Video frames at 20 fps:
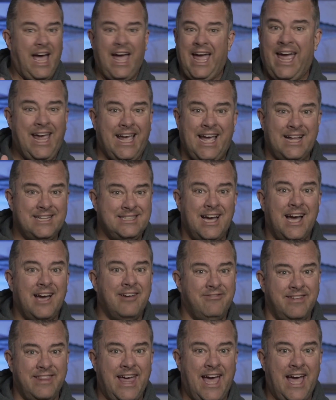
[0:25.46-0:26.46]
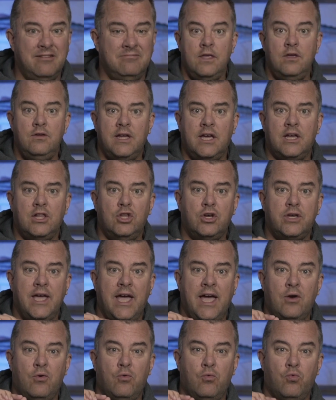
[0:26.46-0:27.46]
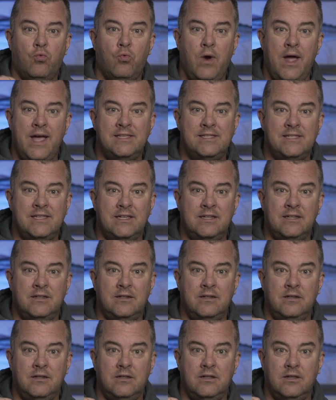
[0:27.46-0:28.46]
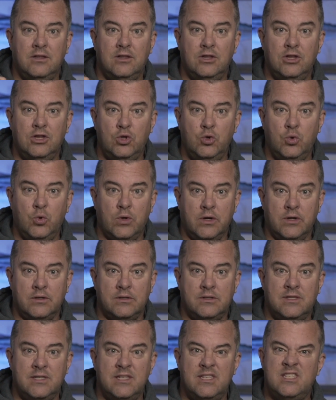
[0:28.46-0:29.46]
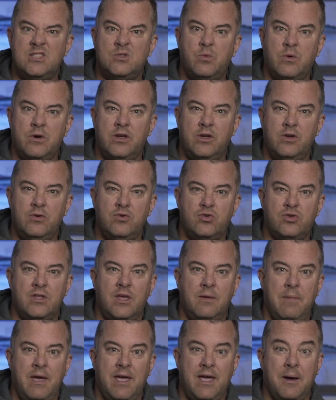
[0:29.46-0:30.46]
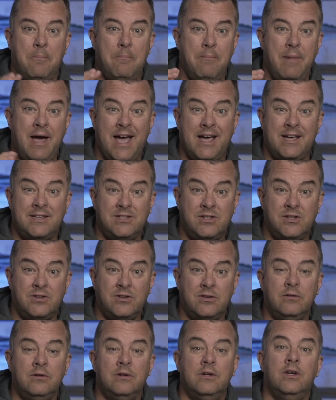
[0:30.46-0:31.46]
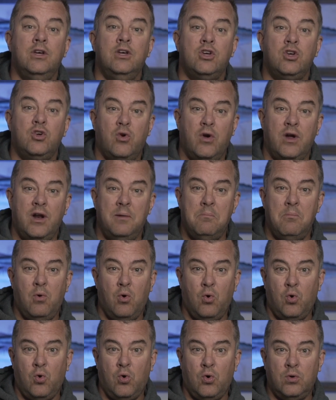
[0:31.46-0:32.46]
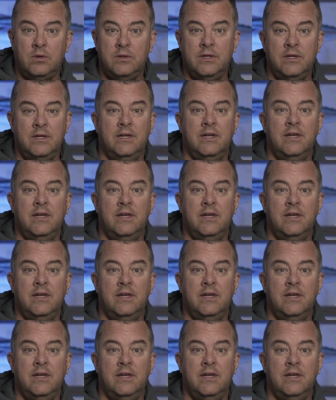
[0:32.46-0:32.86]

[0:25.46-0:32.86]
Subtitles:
I ain't got time for that. Then you take a look at resin lures. This is where you usually make a master, create a mold,